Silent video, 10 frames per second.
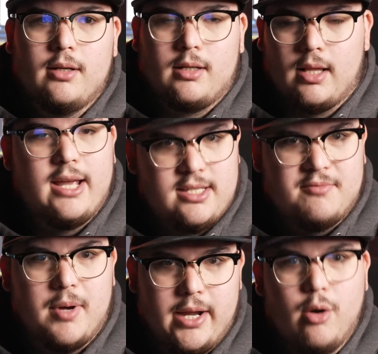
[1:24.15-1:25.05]
clients of
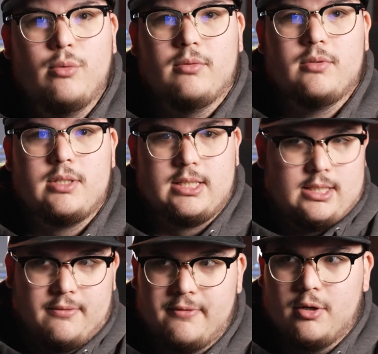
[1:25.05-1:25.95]
my own
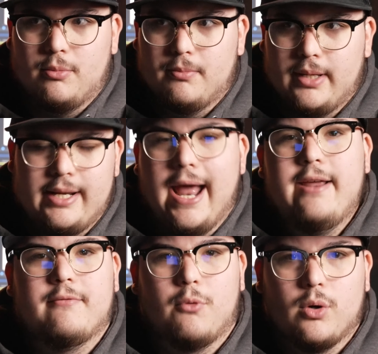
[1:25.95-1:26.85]
to film and
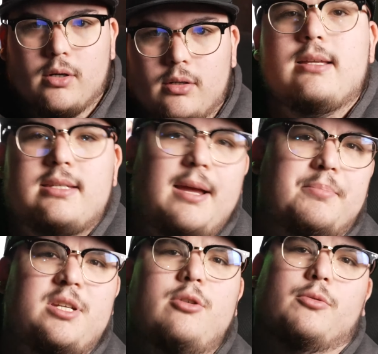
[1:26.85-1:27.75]
edit for. Step
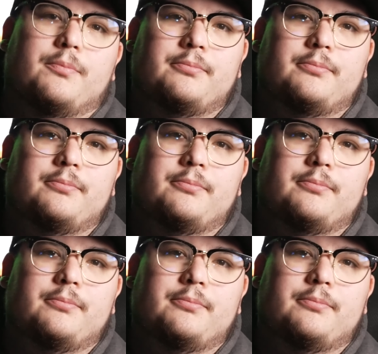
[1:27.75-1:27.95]
2.